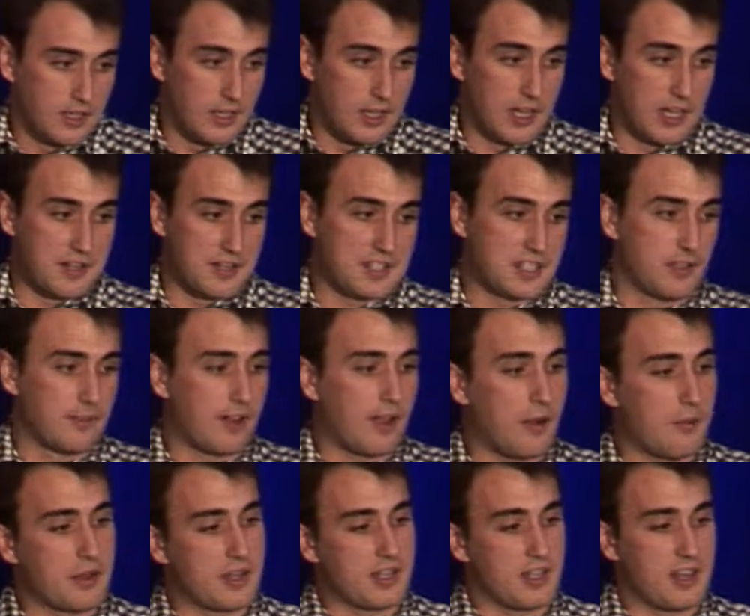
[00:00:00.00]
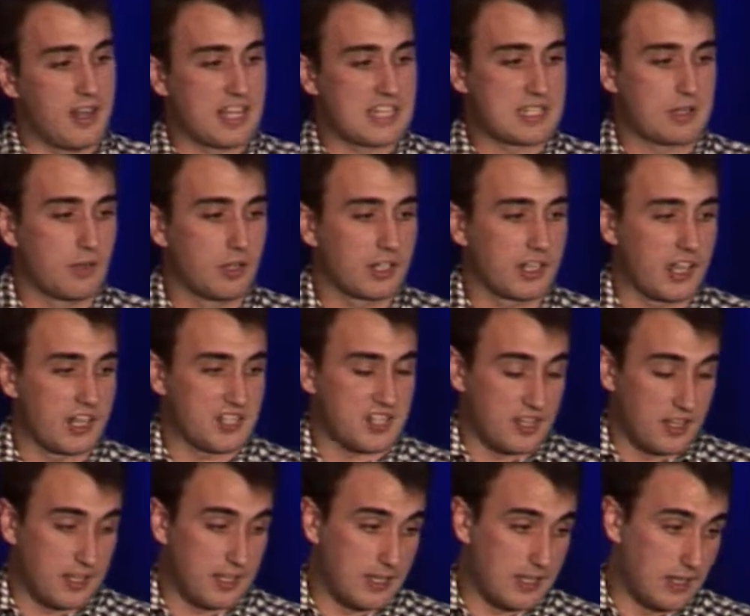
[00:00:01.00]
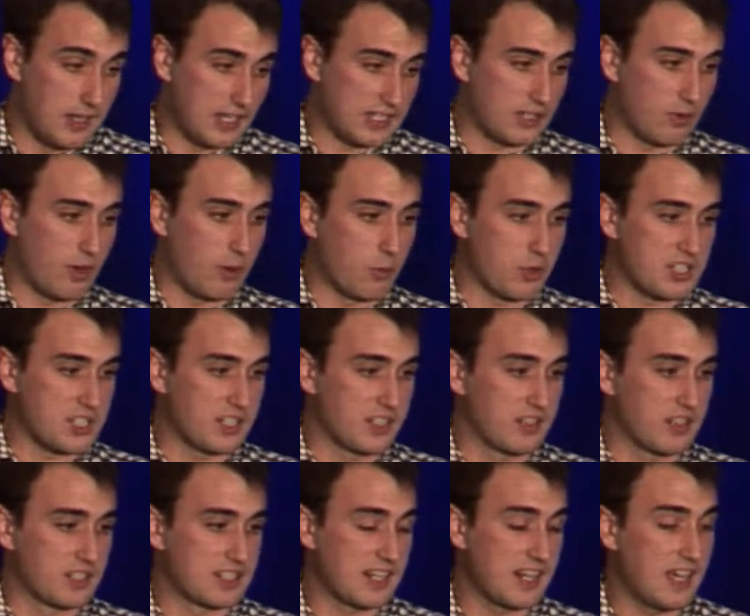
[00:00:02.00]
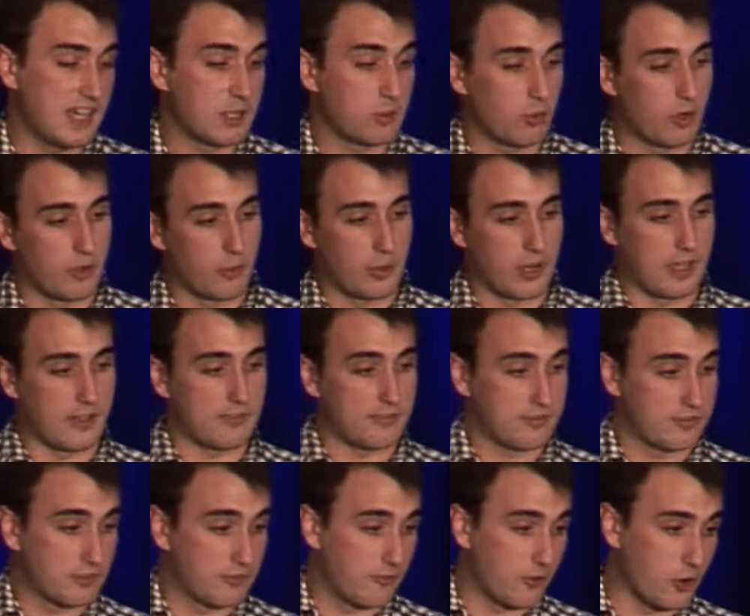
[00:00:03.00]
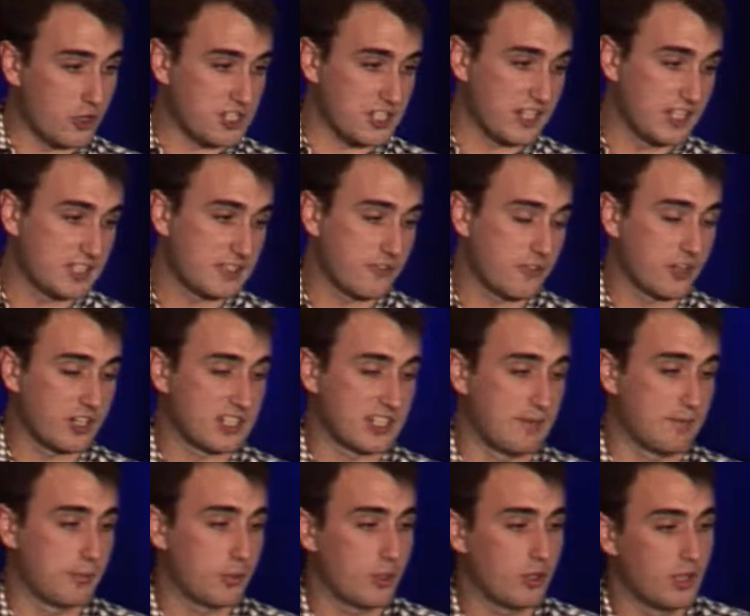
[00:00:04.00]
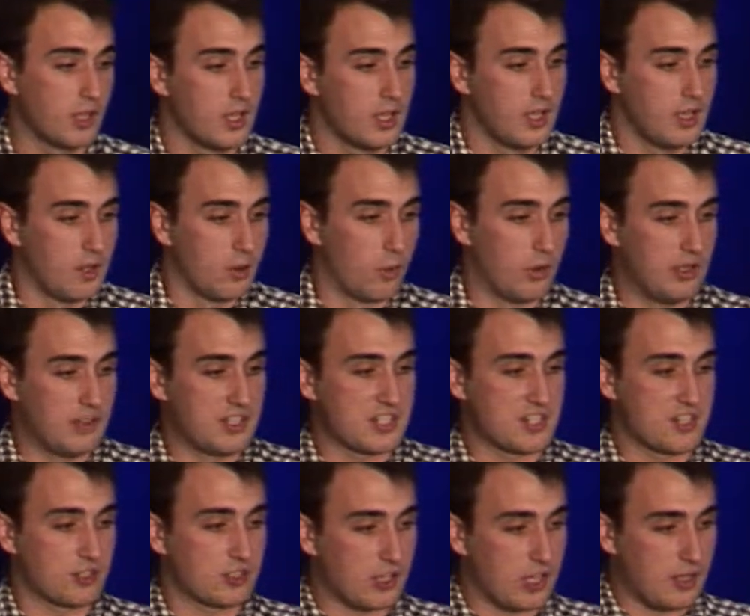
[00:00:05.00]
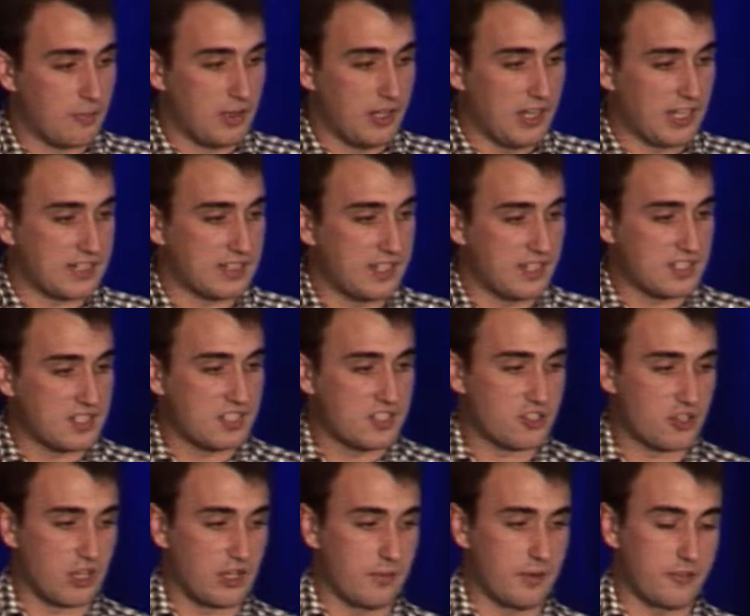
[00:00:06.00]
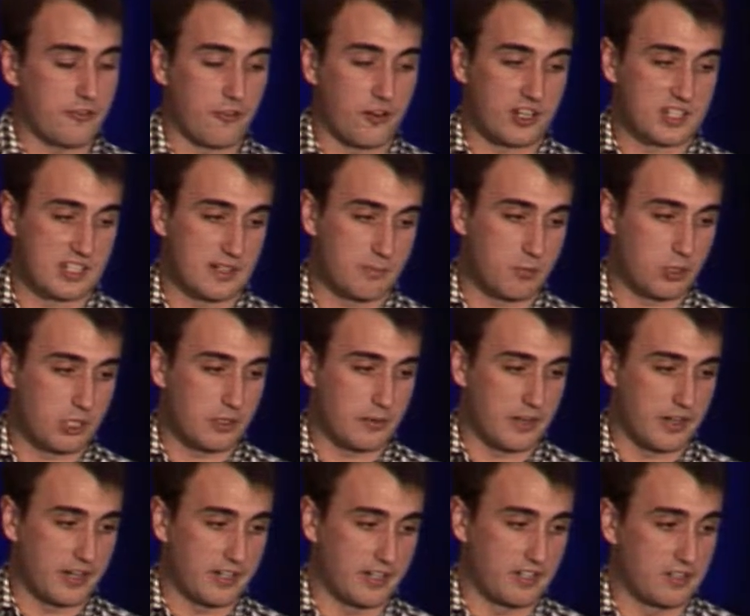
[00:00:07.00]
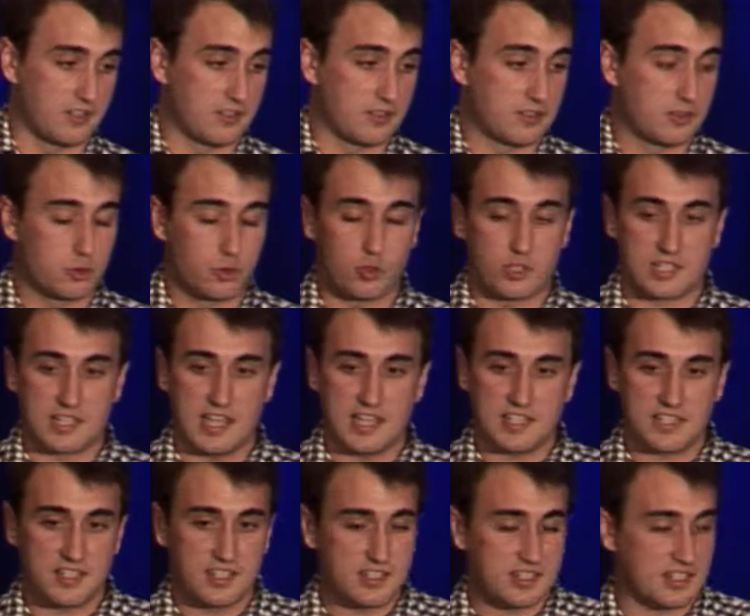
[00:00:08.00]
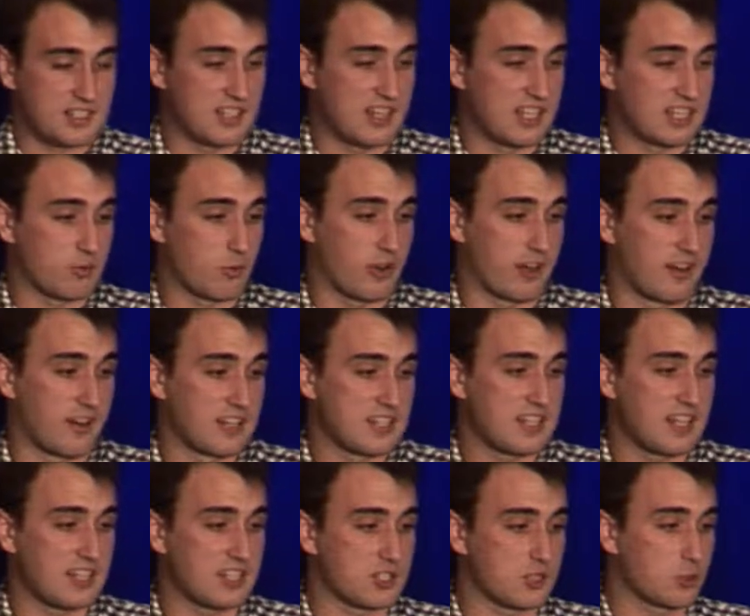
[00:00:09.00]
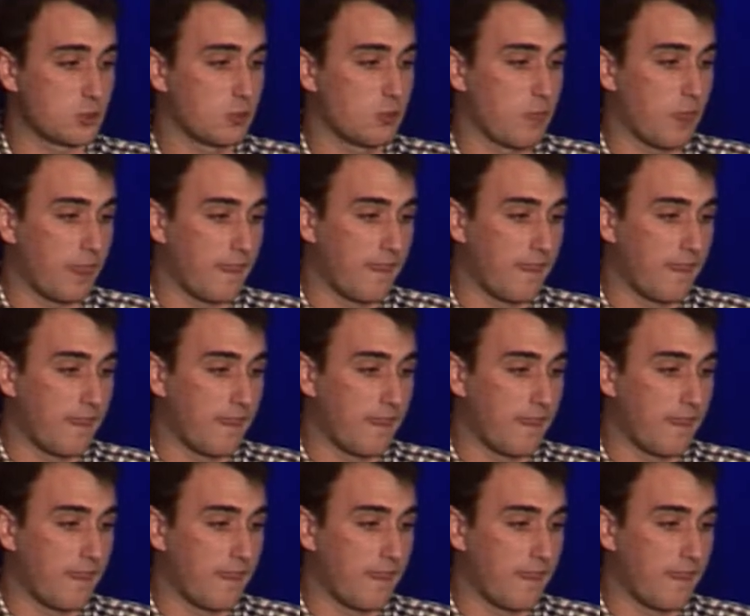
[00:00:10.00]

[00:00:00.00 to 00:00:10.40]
instead of having a last level cache like the one we see in the slide, where we have 4 sets, for example, well, it's not going to be like this. This is going to be, for example, divided in 2 slices, a slice 1 and a slice 2.